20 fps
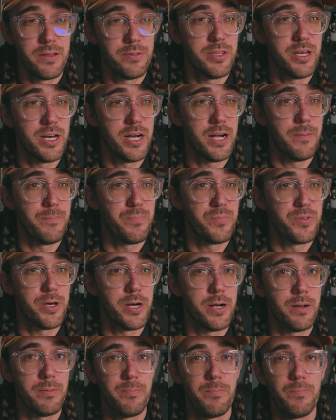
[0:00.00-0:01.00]
The
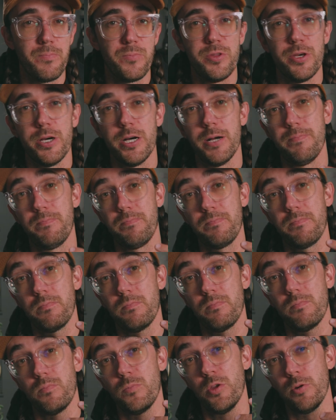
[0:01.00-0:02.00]

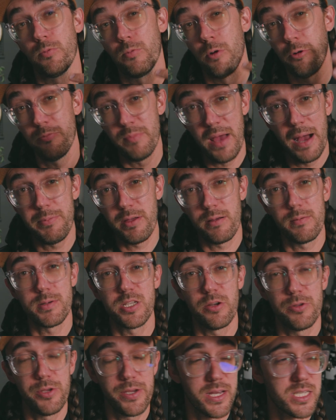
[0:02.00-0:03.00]
roadmap that I was
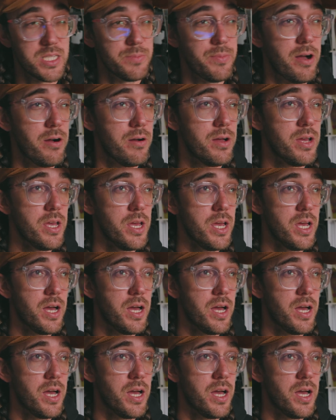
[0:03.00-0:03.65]
telling you guys about,